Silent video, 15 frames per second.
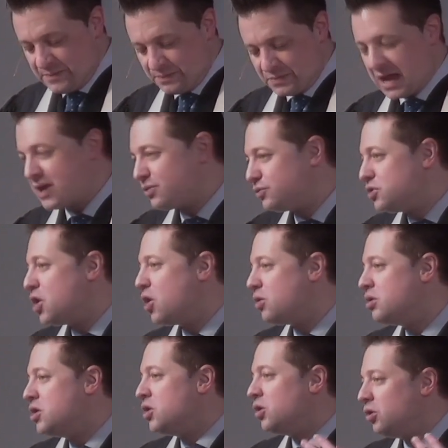I don't know
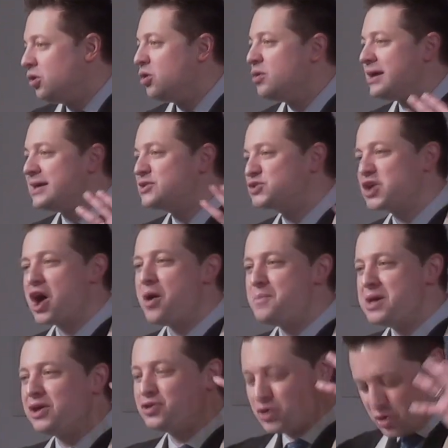who is
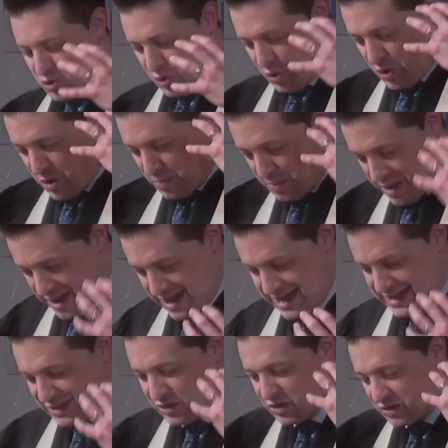coming to your
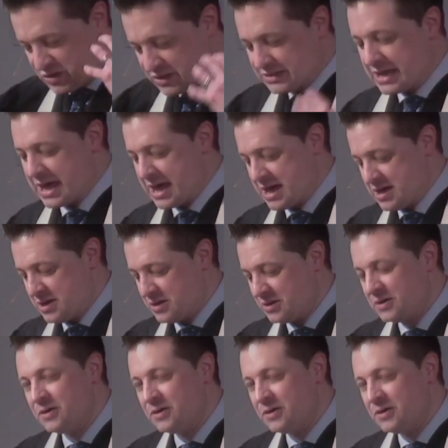mind today,